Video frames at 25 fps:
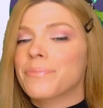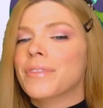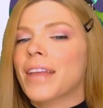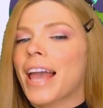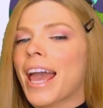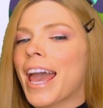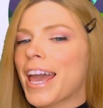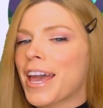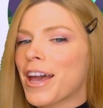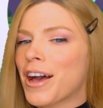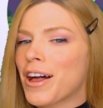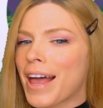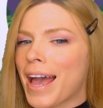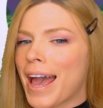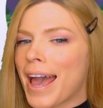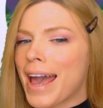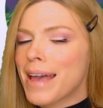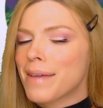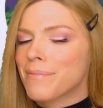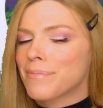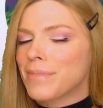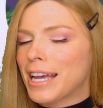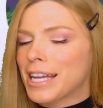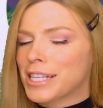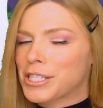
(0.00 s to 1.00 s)
Hey, y'all,
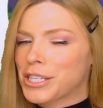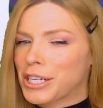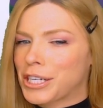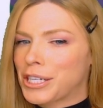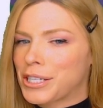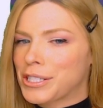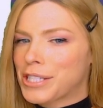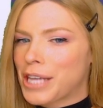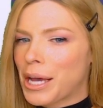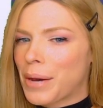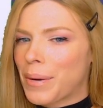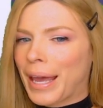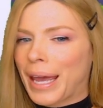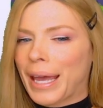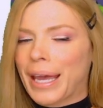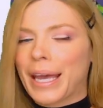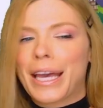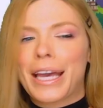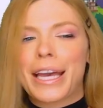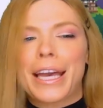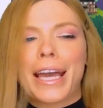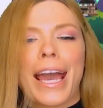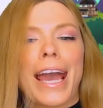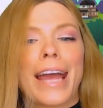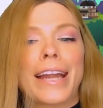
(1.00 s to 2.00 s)
hey. It's your girl, Zoe.
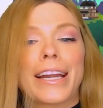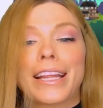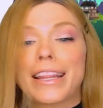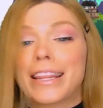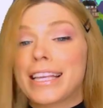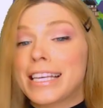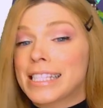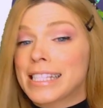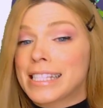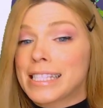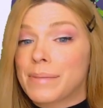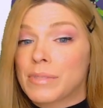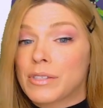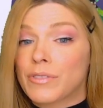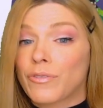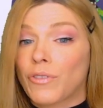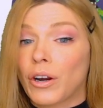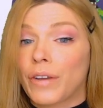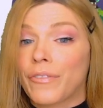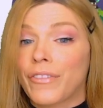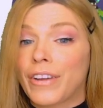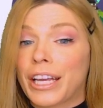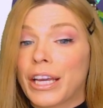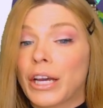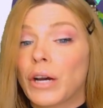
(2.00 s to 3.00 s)
And in this Sims
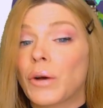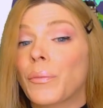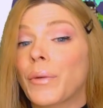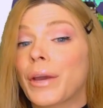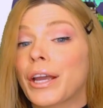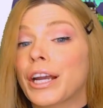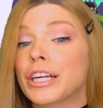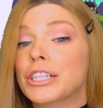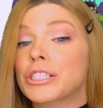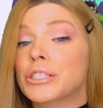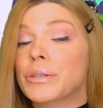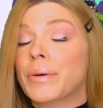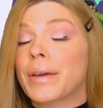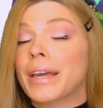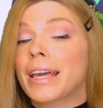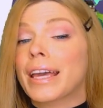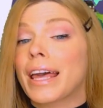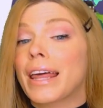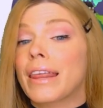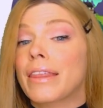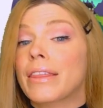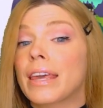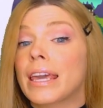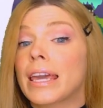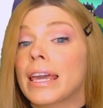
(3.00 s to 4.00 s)
4 video, we are doing
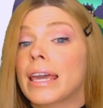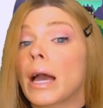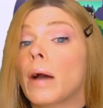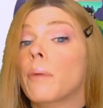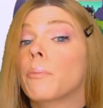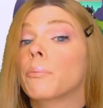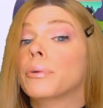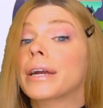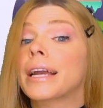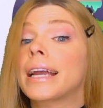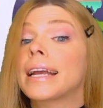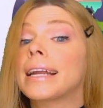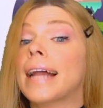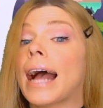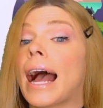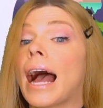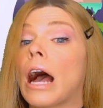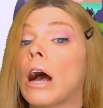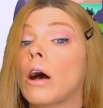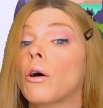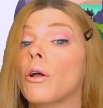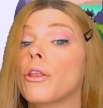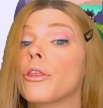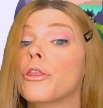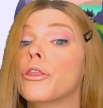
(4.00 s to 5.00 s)
the Breed
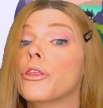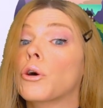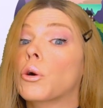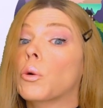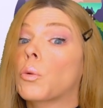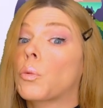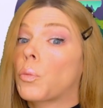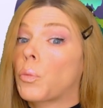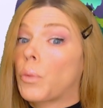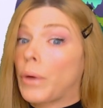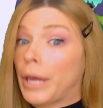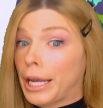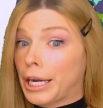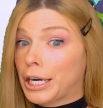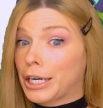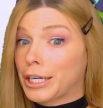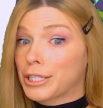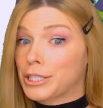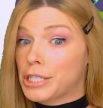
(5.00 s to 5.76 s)
Out the Weird